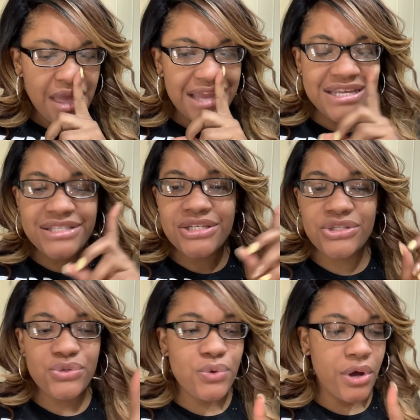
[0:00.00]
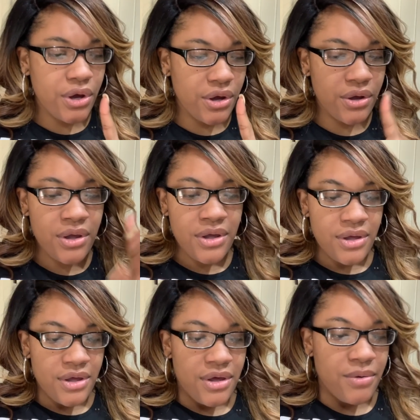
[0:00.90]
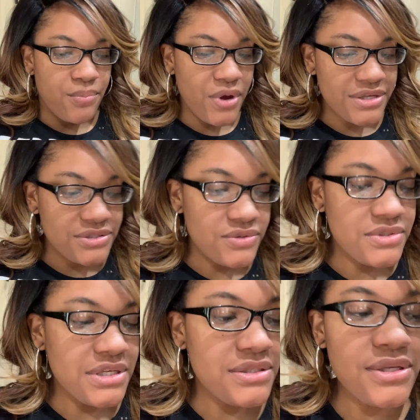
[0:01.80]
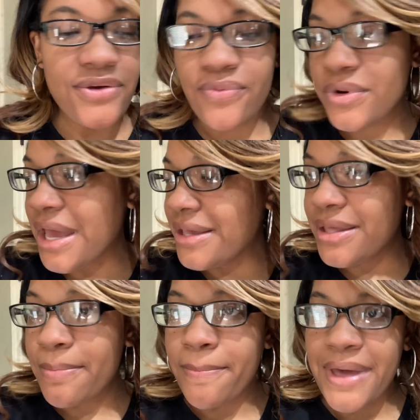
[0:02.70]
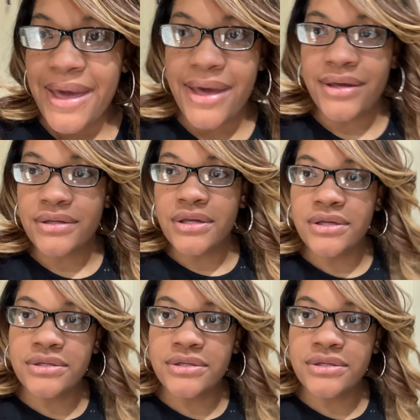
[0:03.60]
I need to do her pretzels and stuff when I get back.